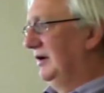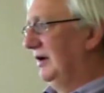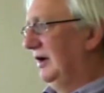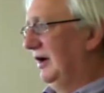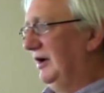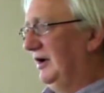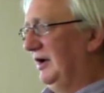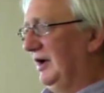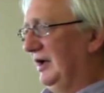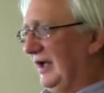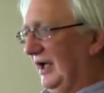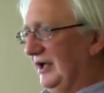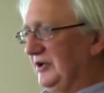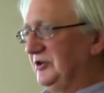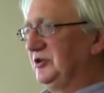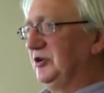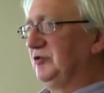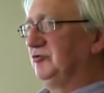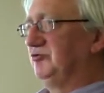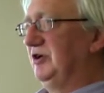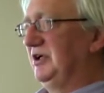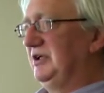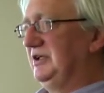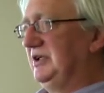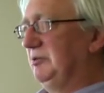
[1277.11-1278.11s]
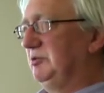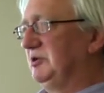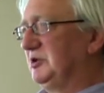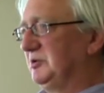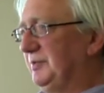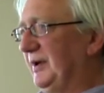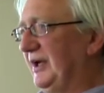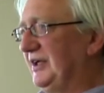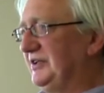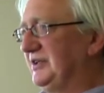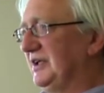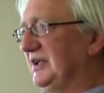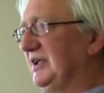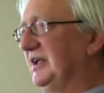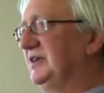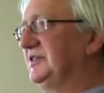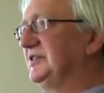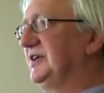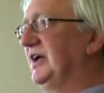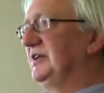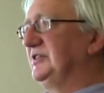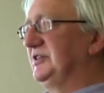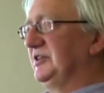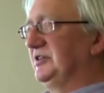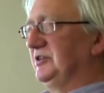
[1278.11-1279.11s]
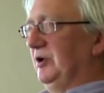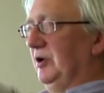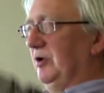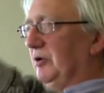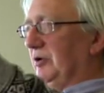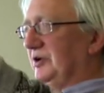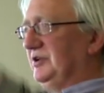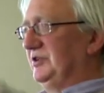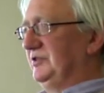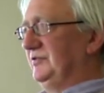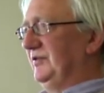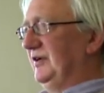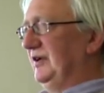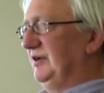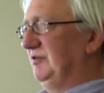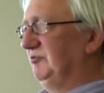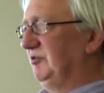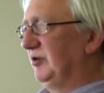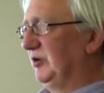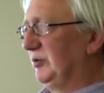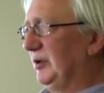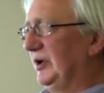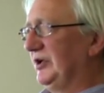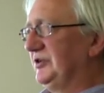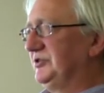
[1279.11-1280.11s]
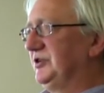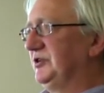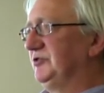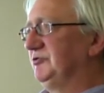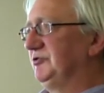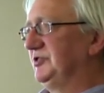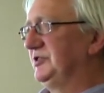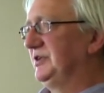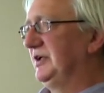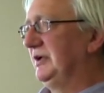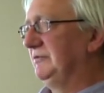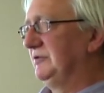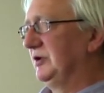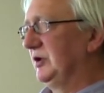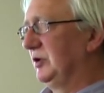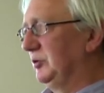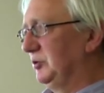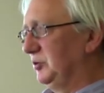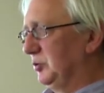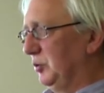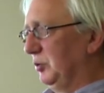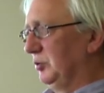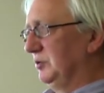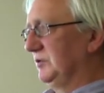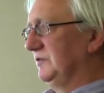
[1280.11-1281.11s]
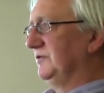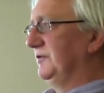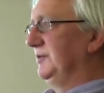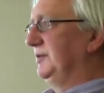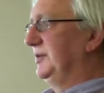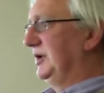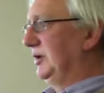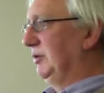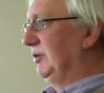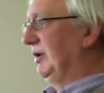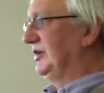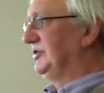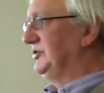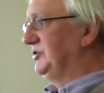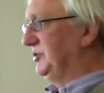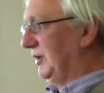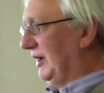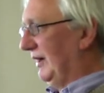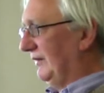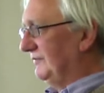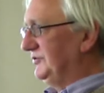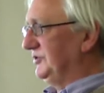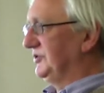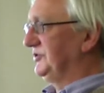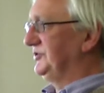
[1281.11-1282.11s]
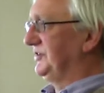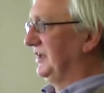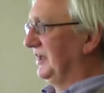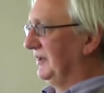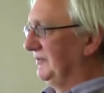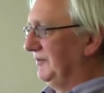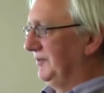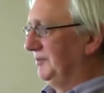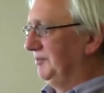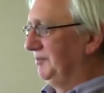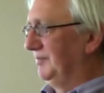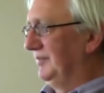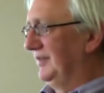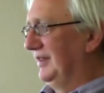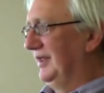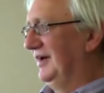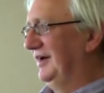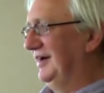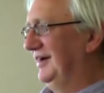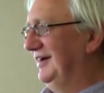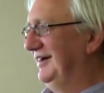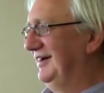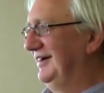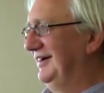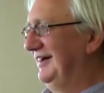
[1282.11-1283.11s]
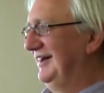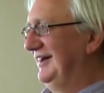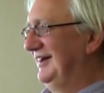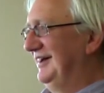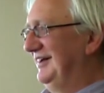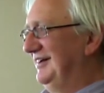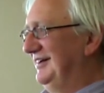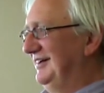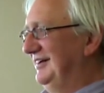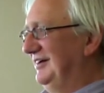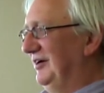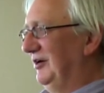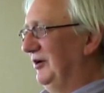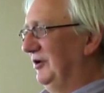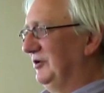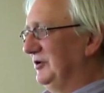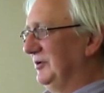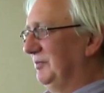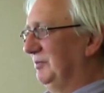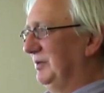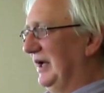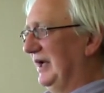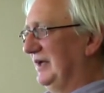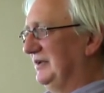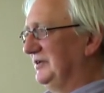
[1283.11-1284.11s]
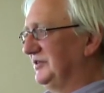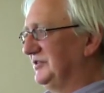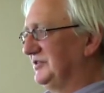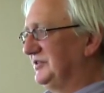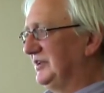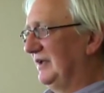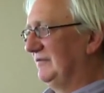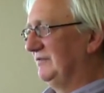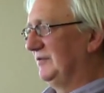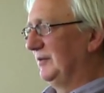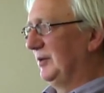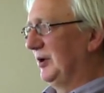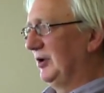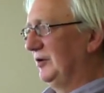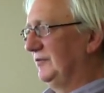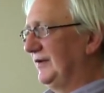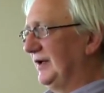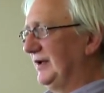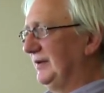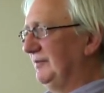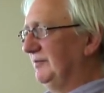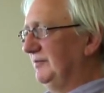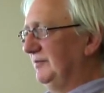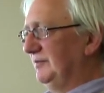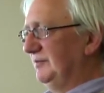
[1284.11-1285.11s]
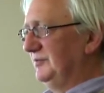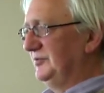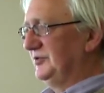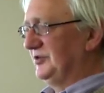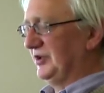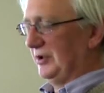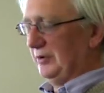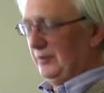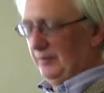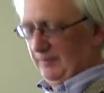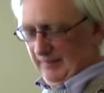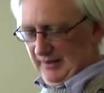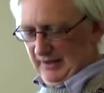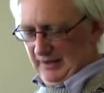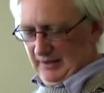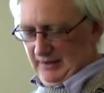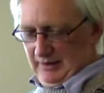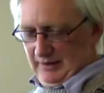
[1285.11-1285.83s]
Against a treaty which basically says as long as the request is received in good order from the US, you have to stick them on the plane and send them over. So,